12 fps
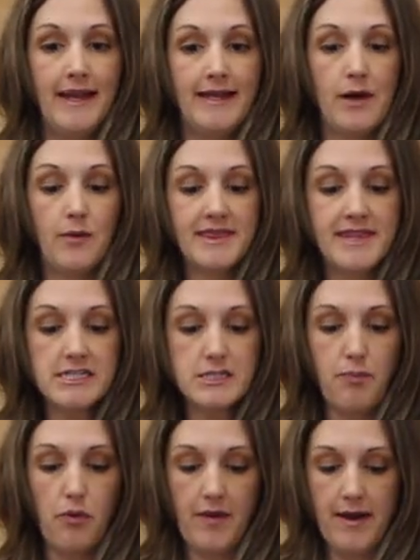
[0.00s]
Now at
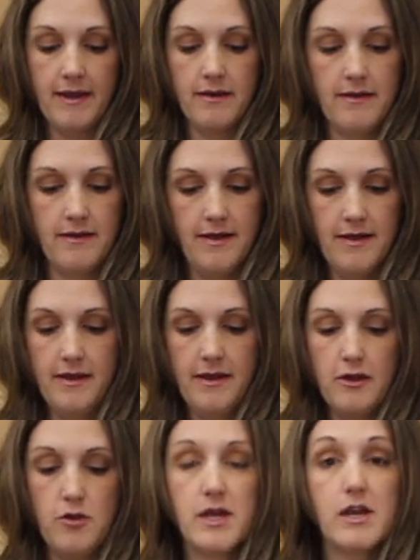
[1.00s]
this point,
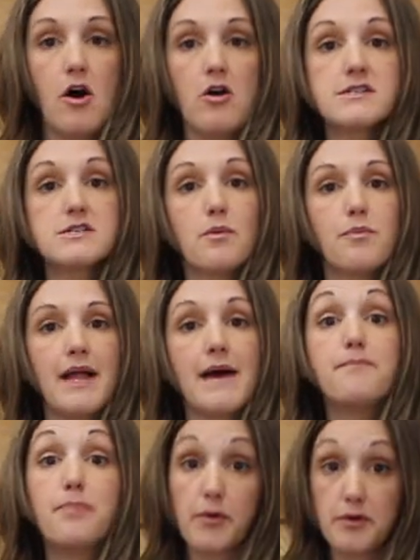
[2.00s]
you can also
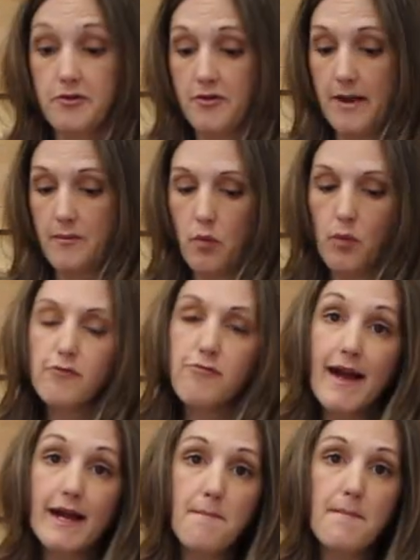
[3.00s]
apply board cream. We
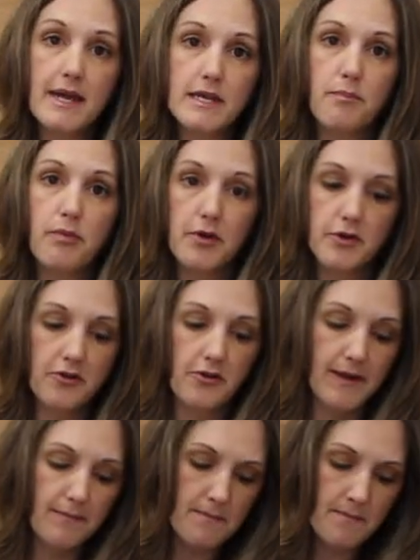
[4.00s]
recommend board
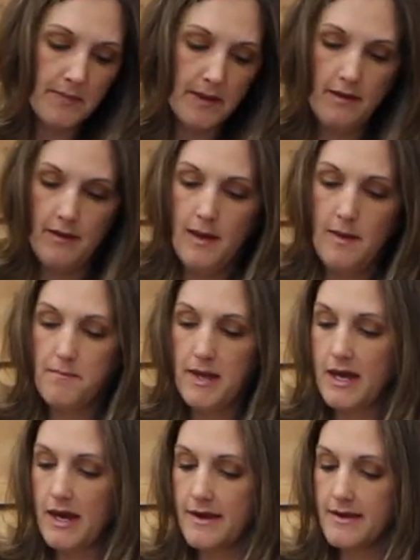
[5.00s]
cream
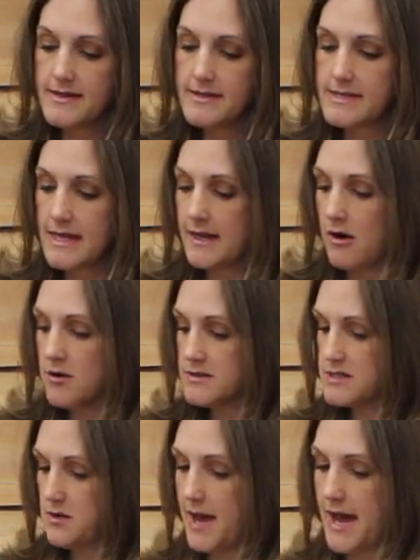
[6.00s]
because it
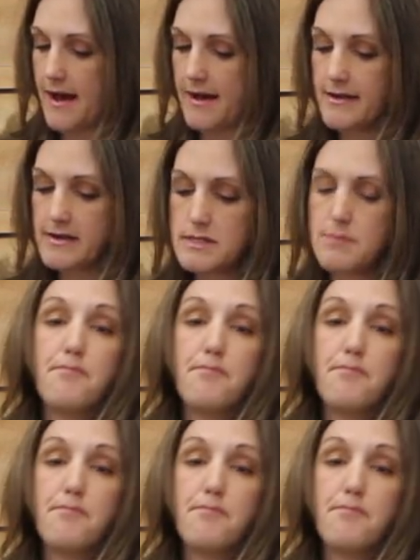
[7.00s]
also has